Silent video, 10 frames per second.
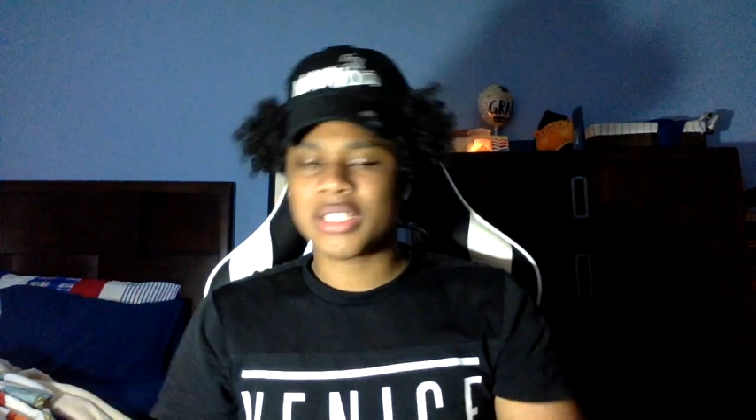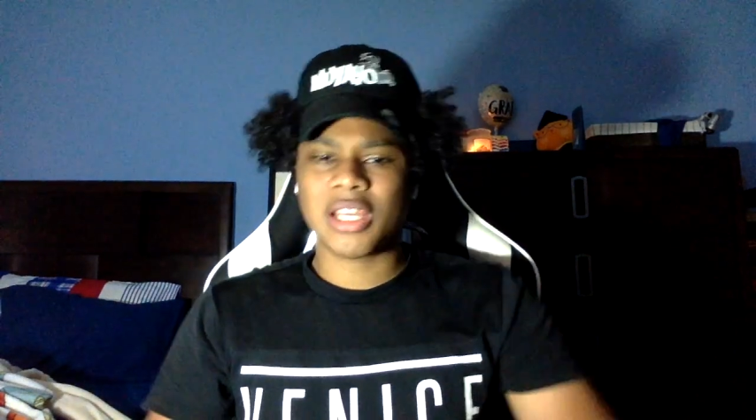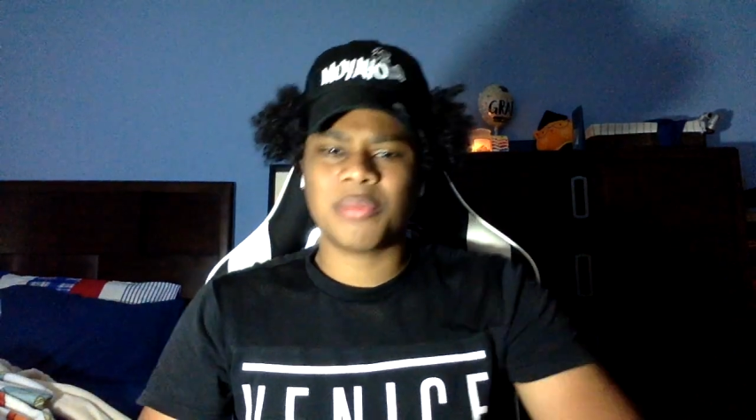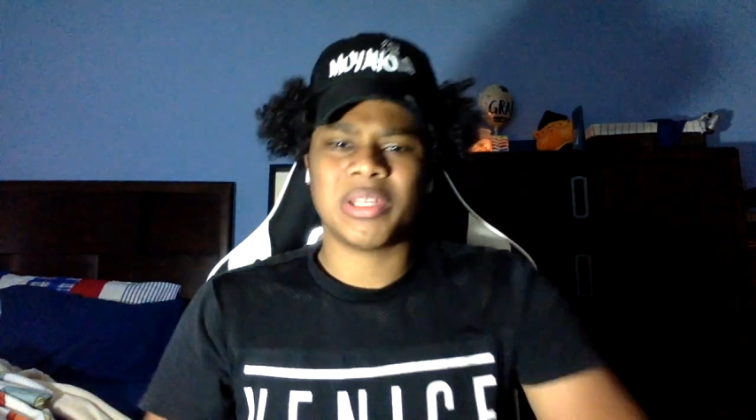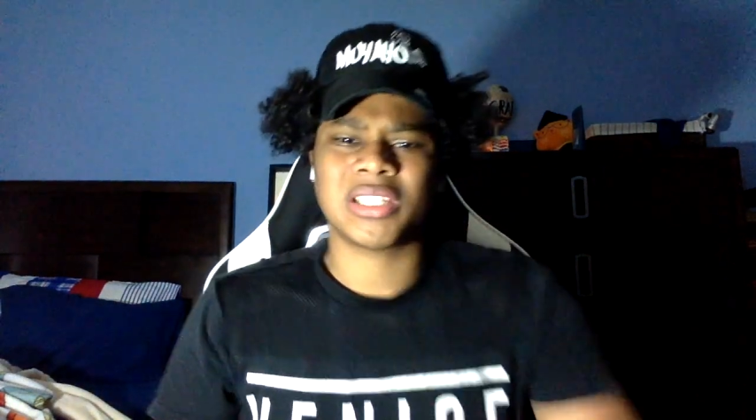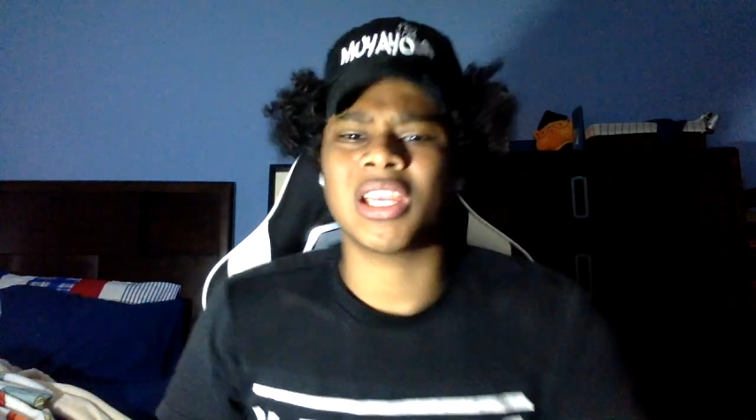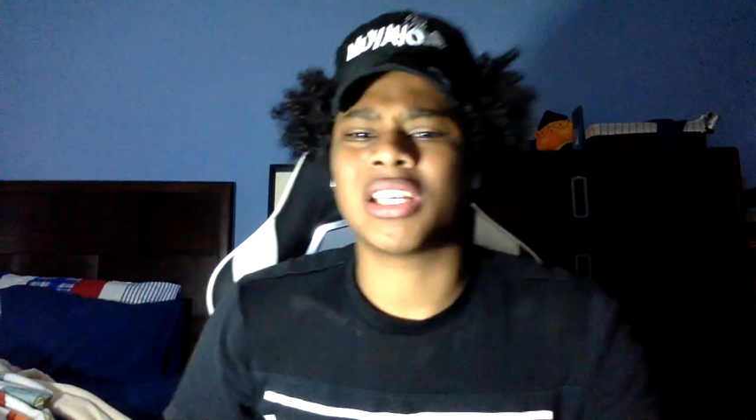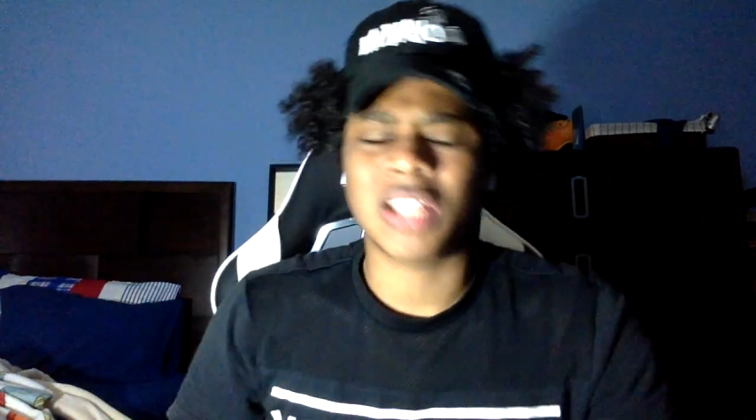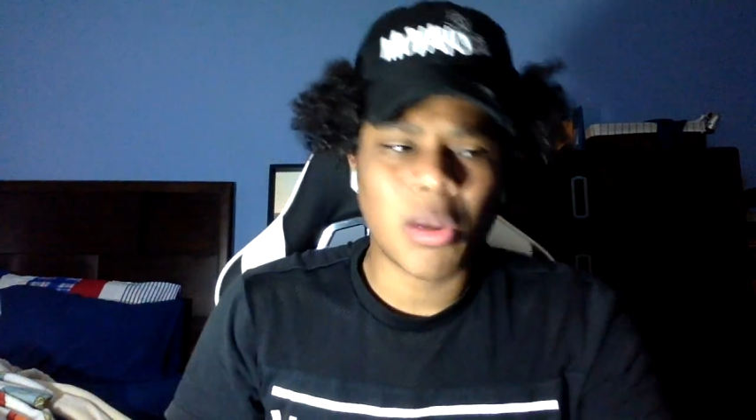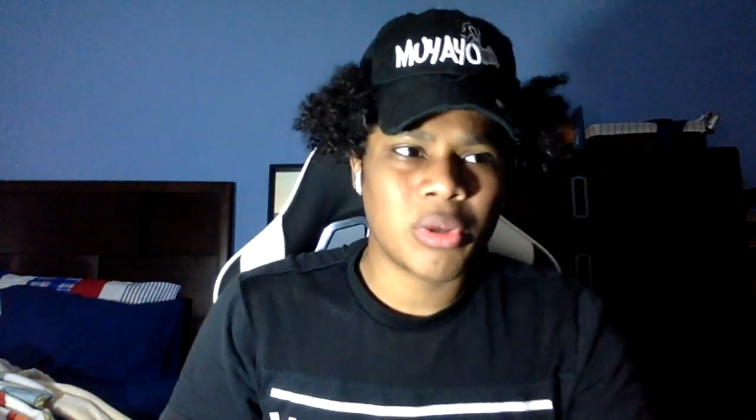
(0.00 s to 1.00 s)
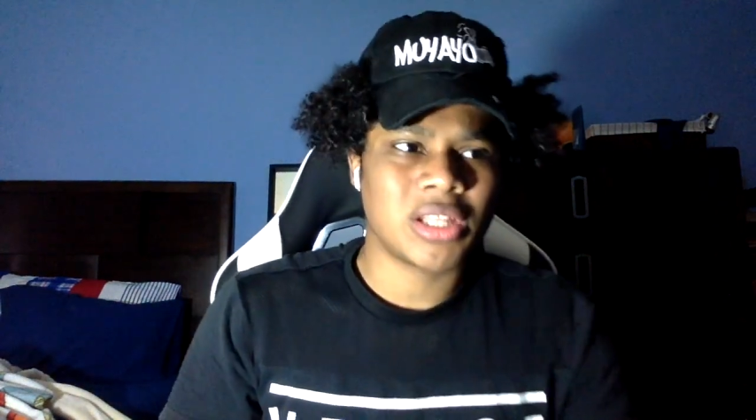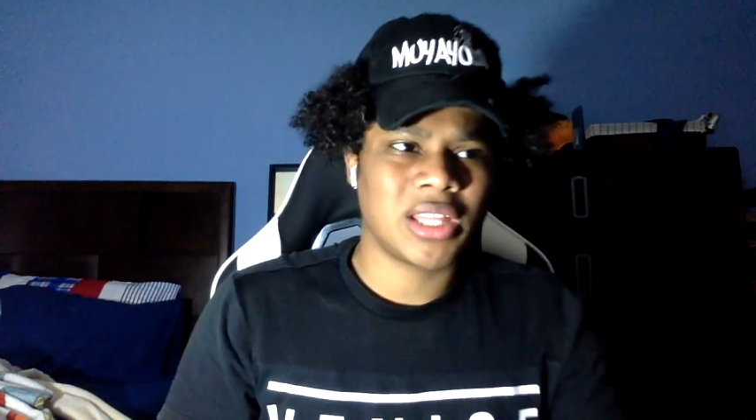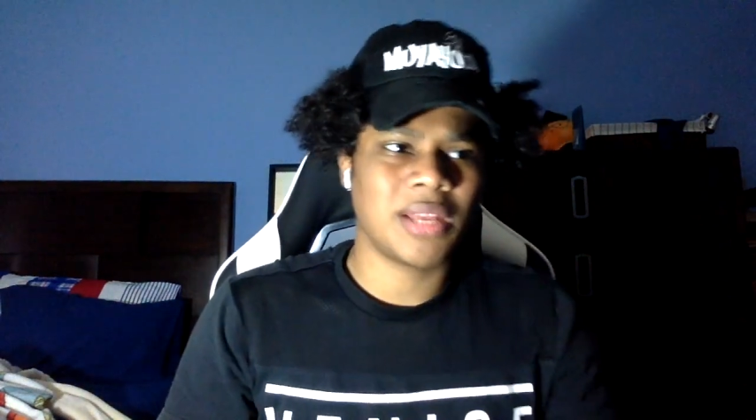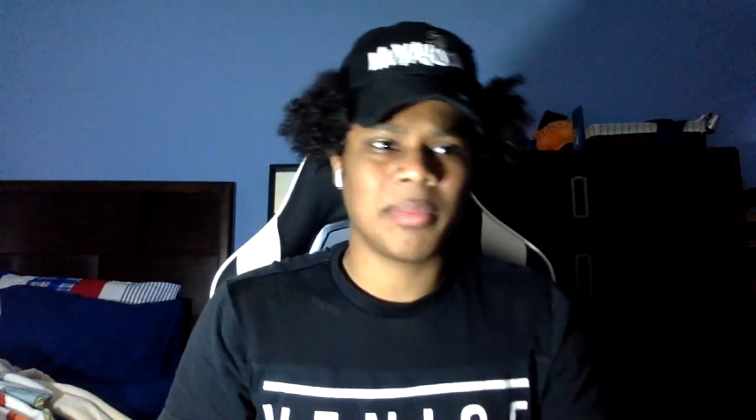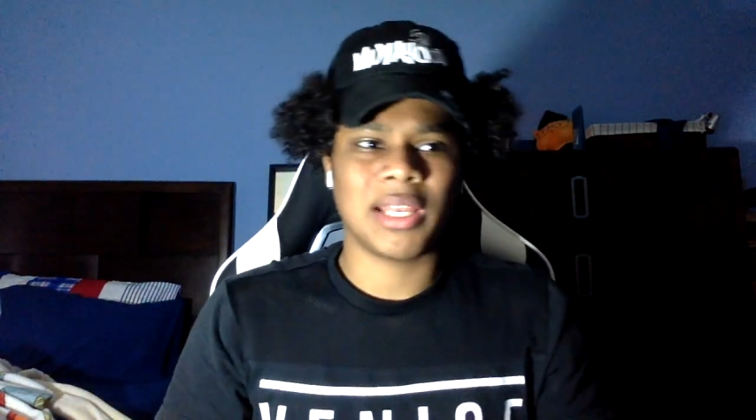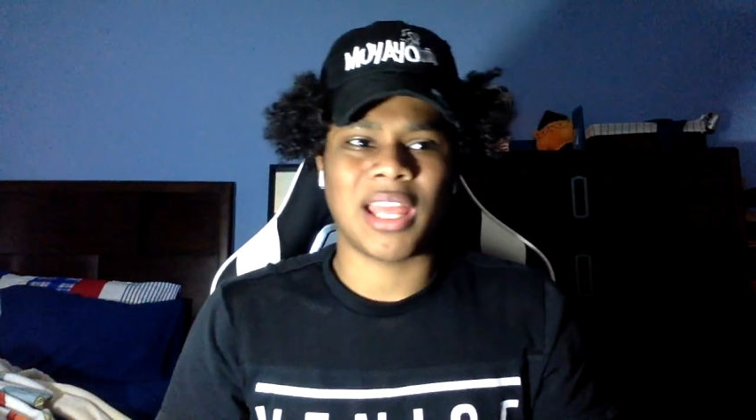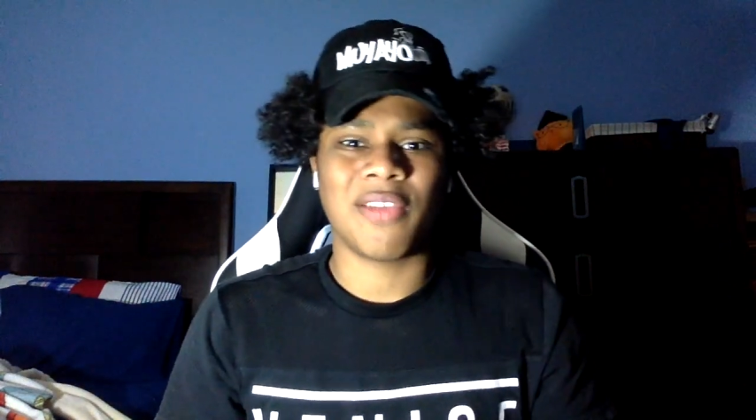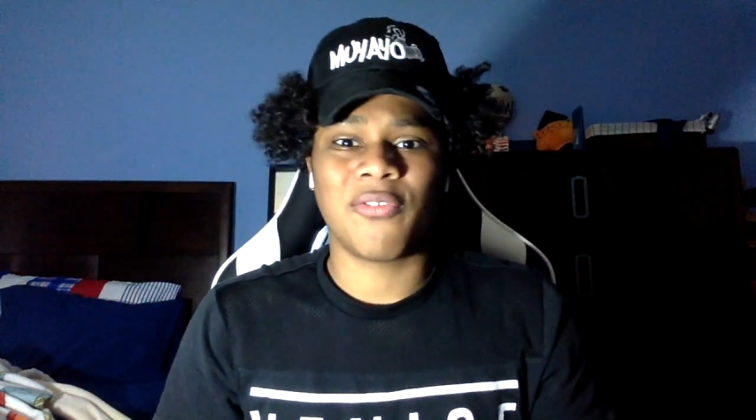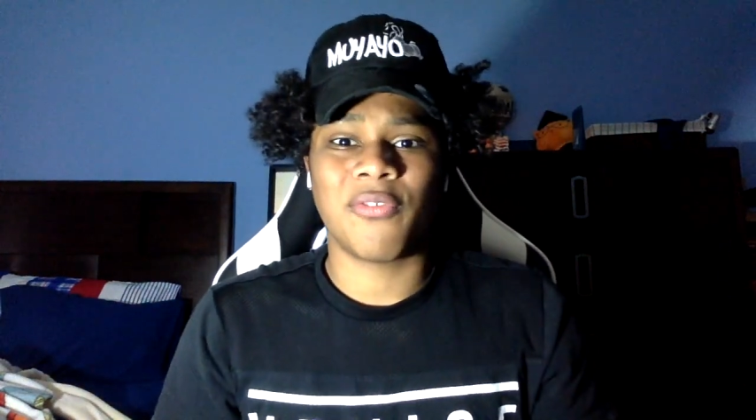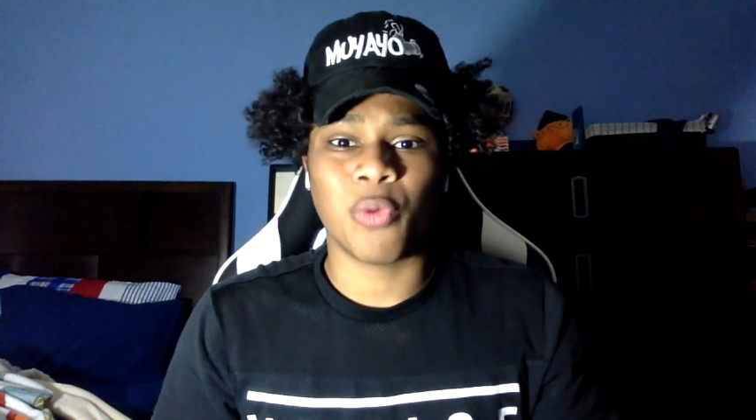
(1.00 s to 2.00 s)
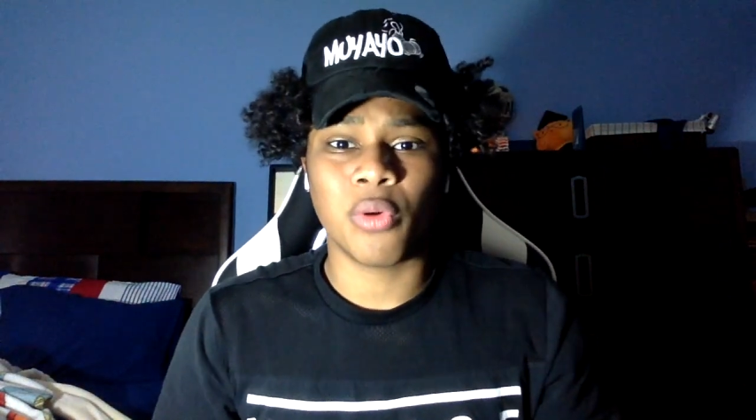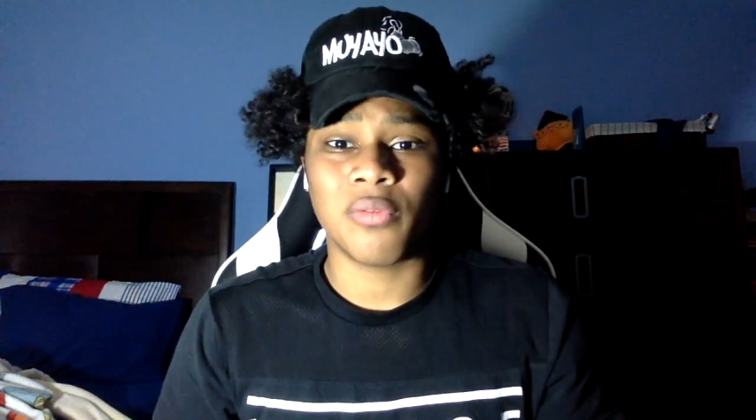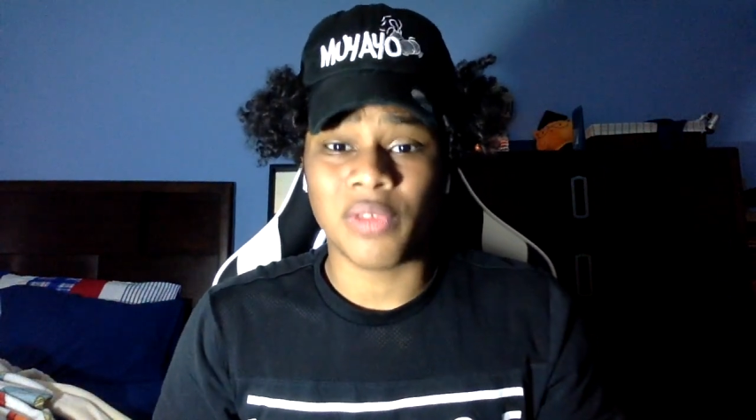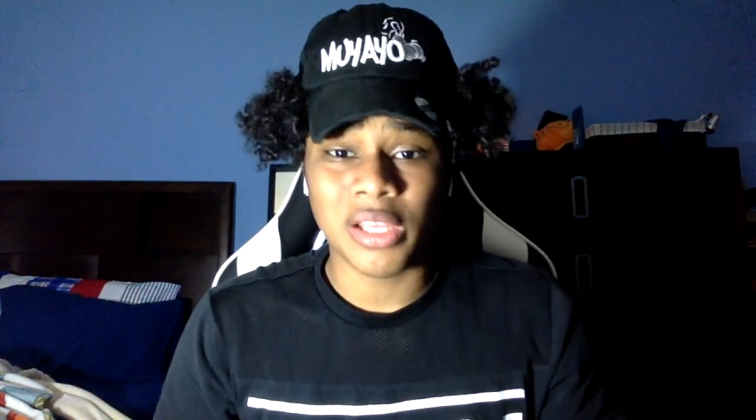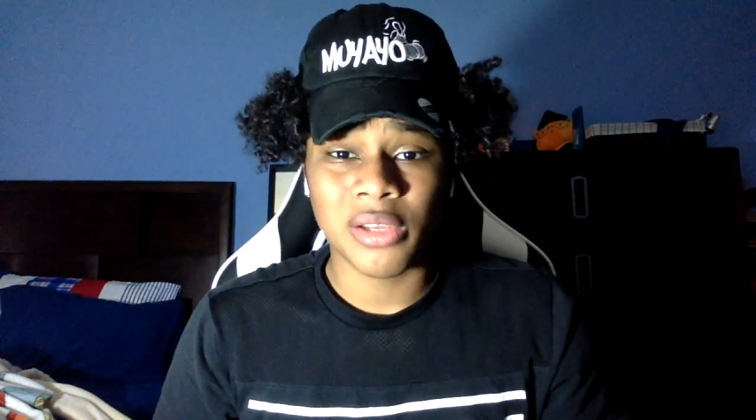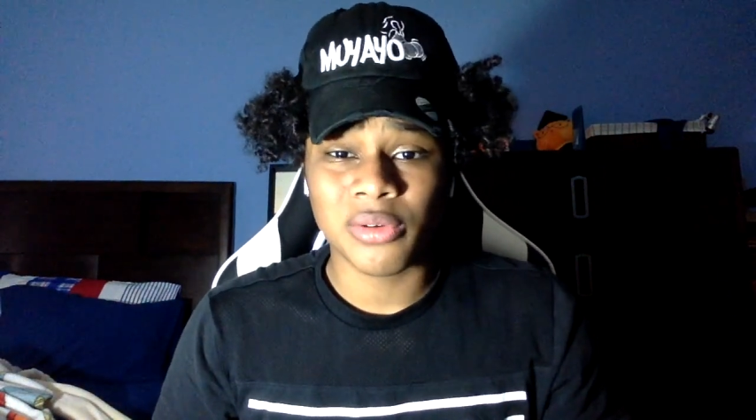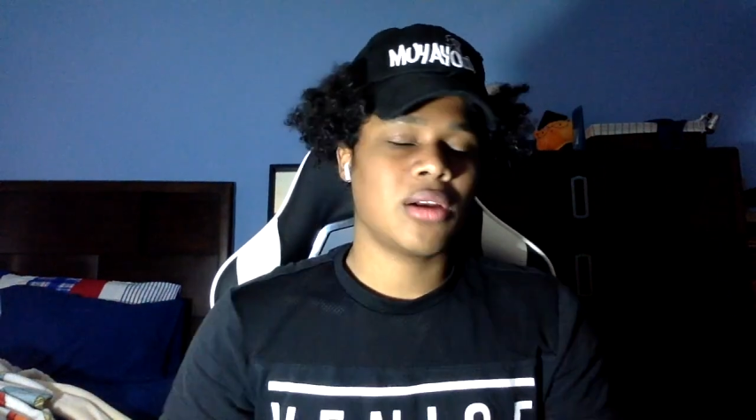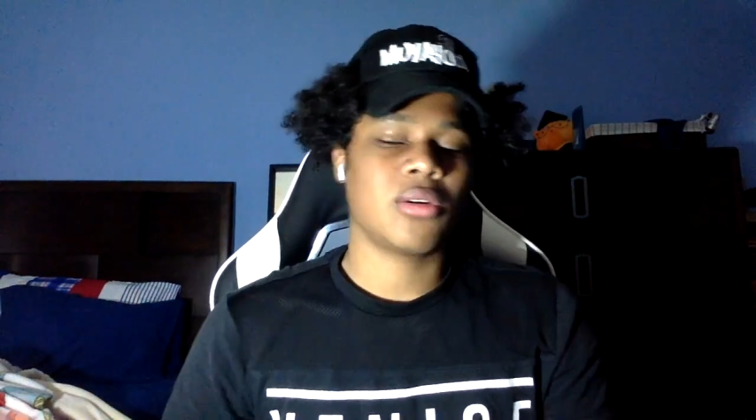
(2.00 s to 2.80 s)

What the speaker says: It's getting me tight because I would have done me like 4 videos.